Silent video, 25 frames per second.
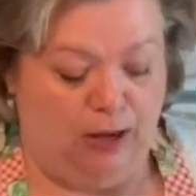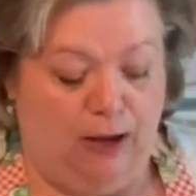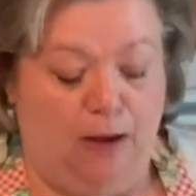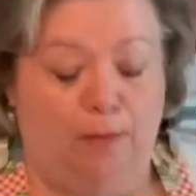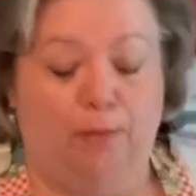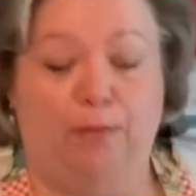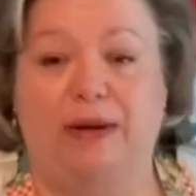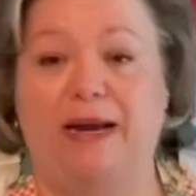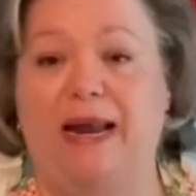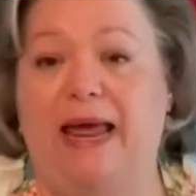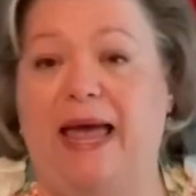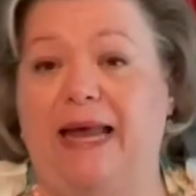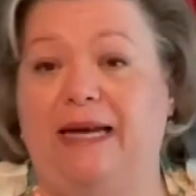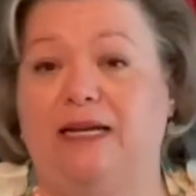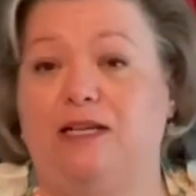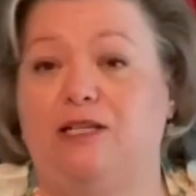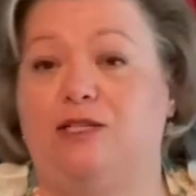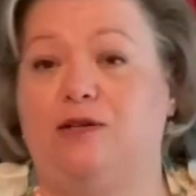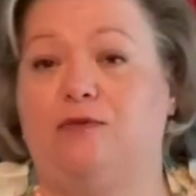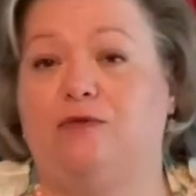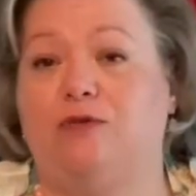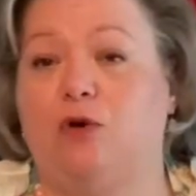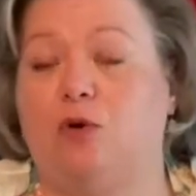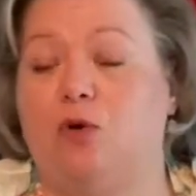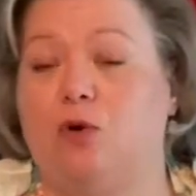Bananas,
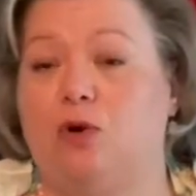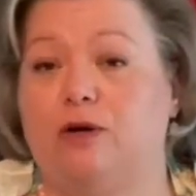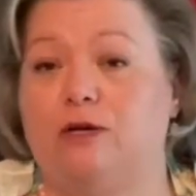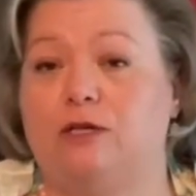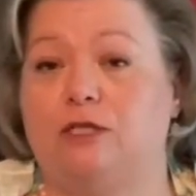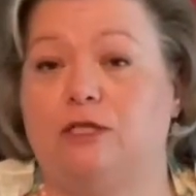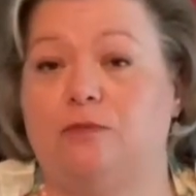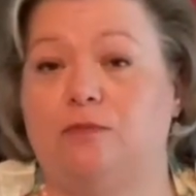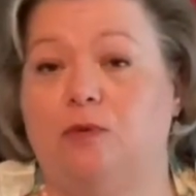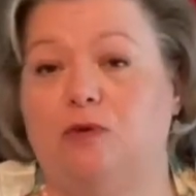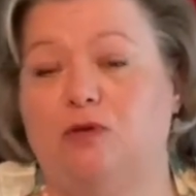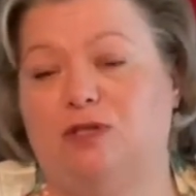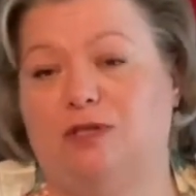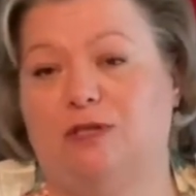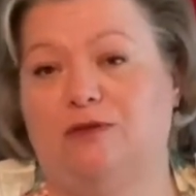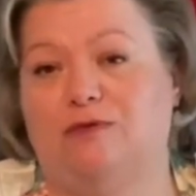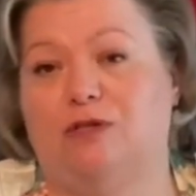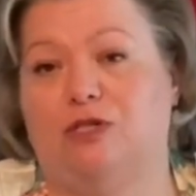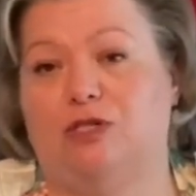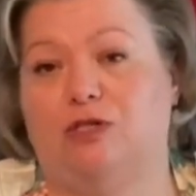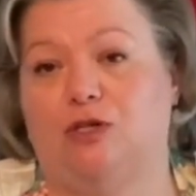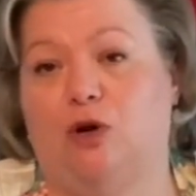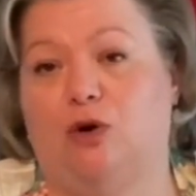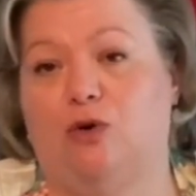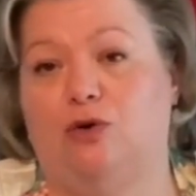of course. Most of
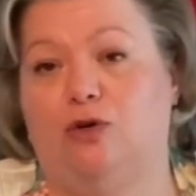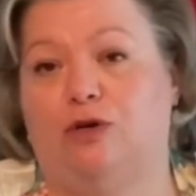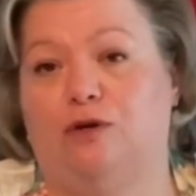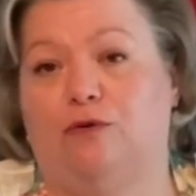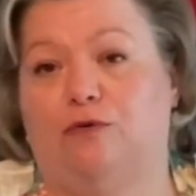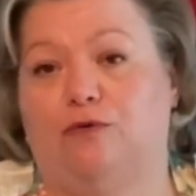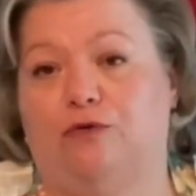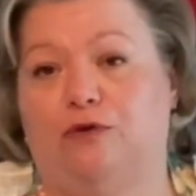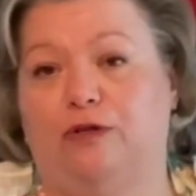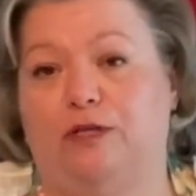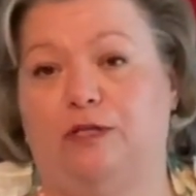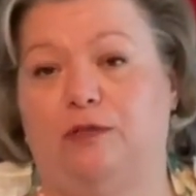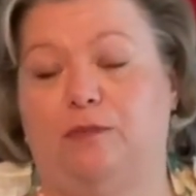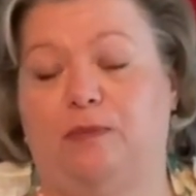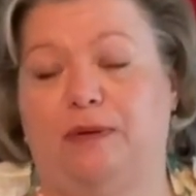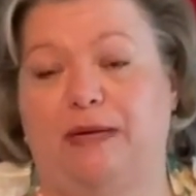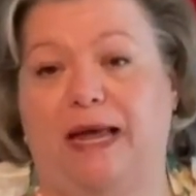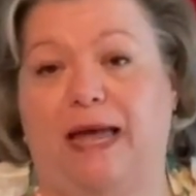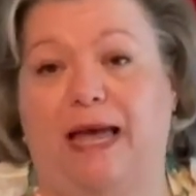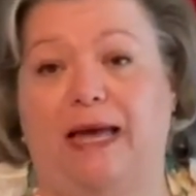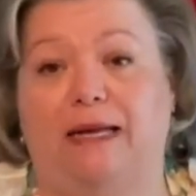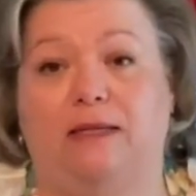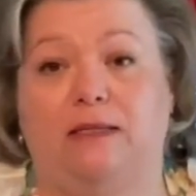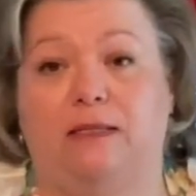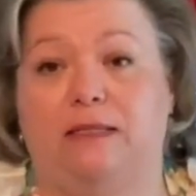us know you can freeze
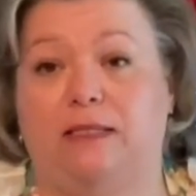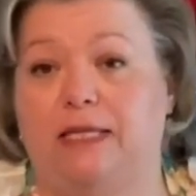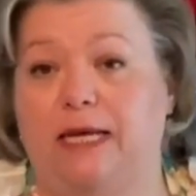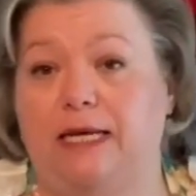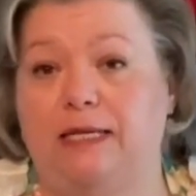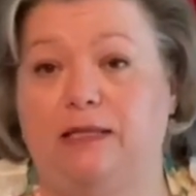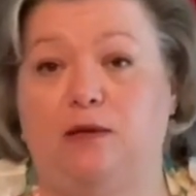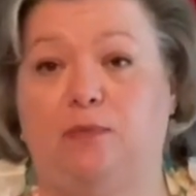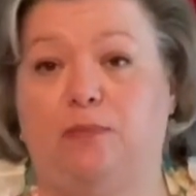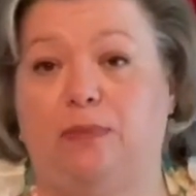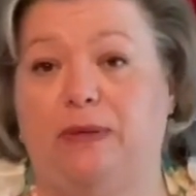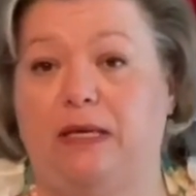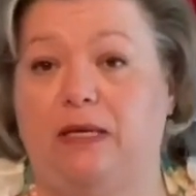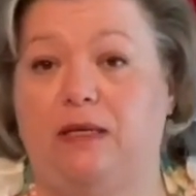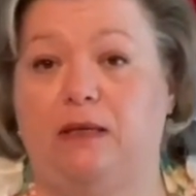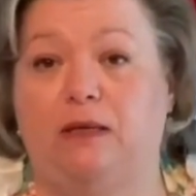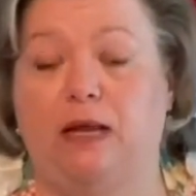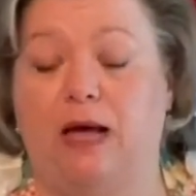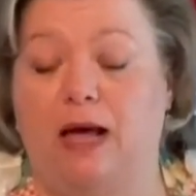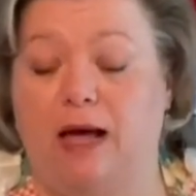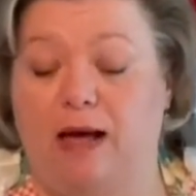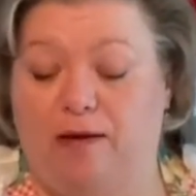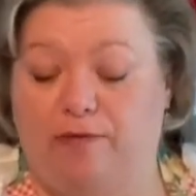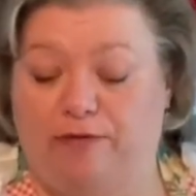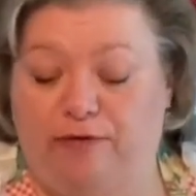bananas. Take the peel
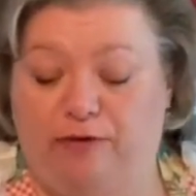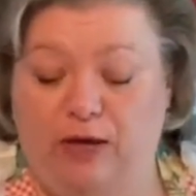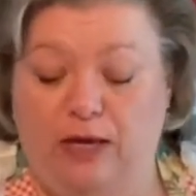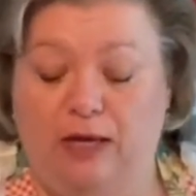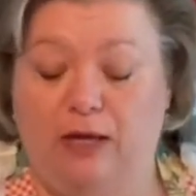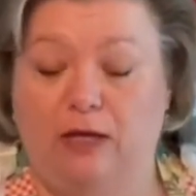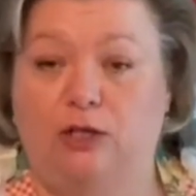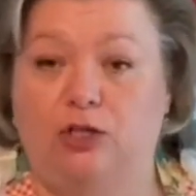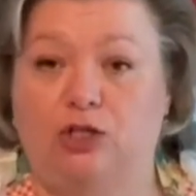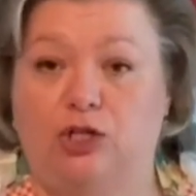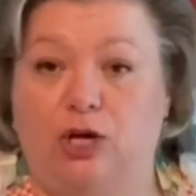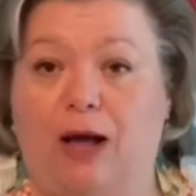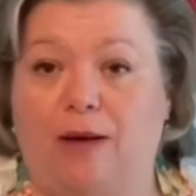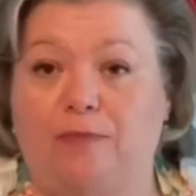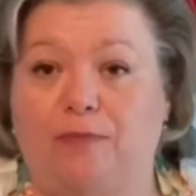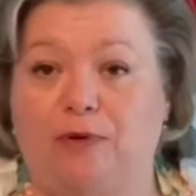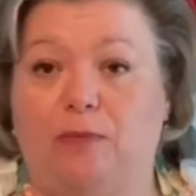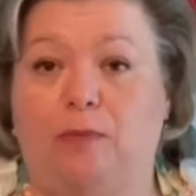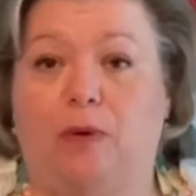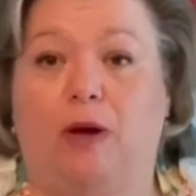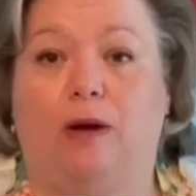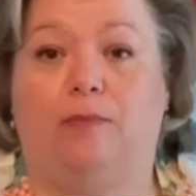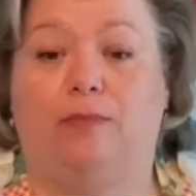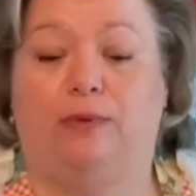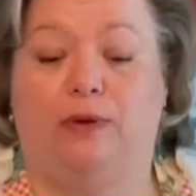off, chop them
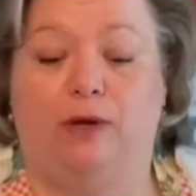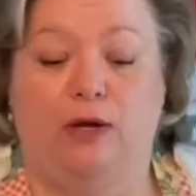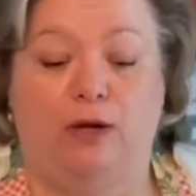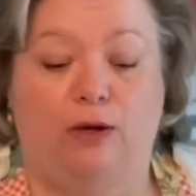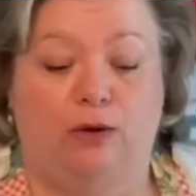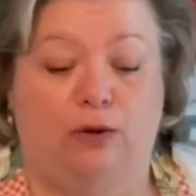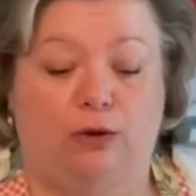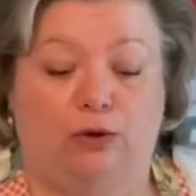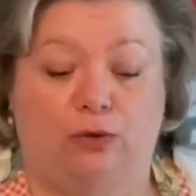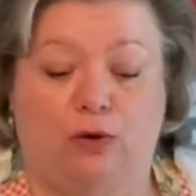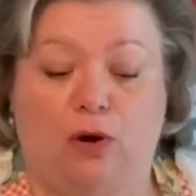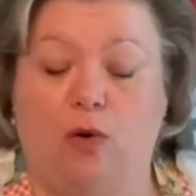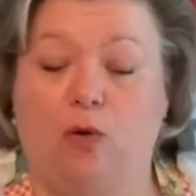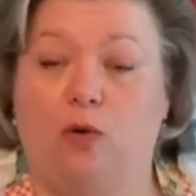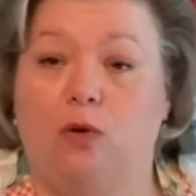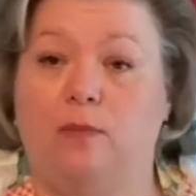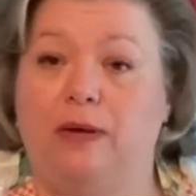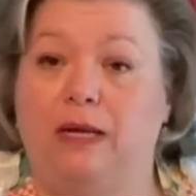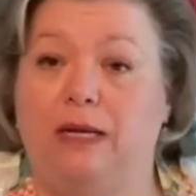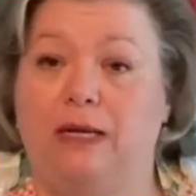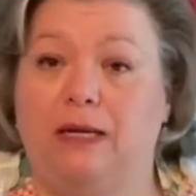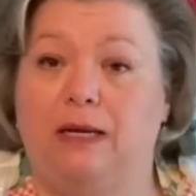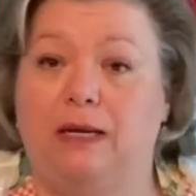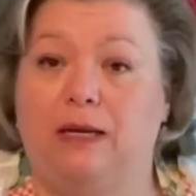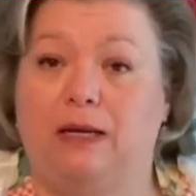up, throw them
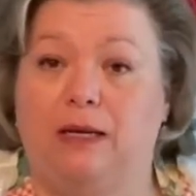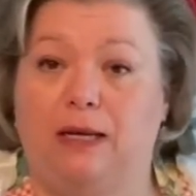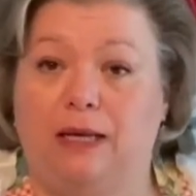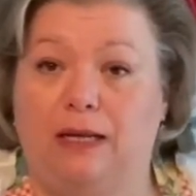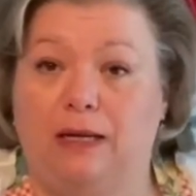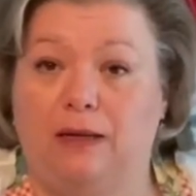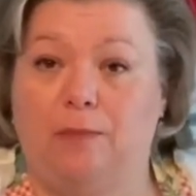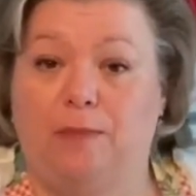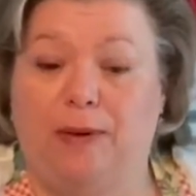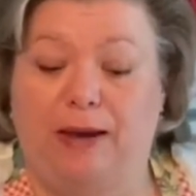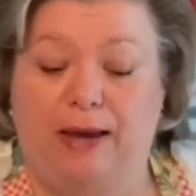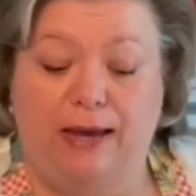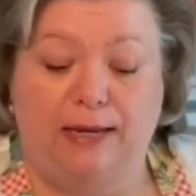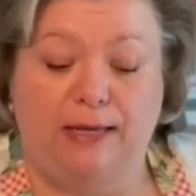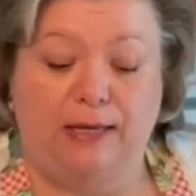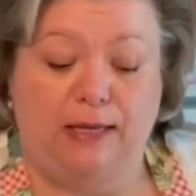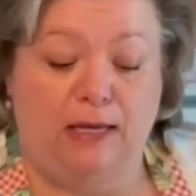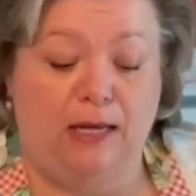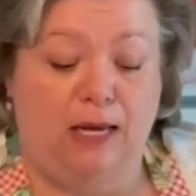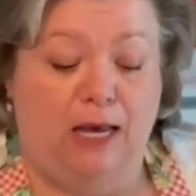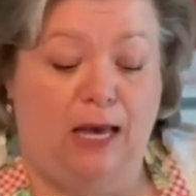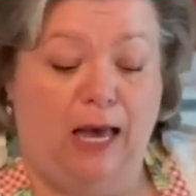in a baggie.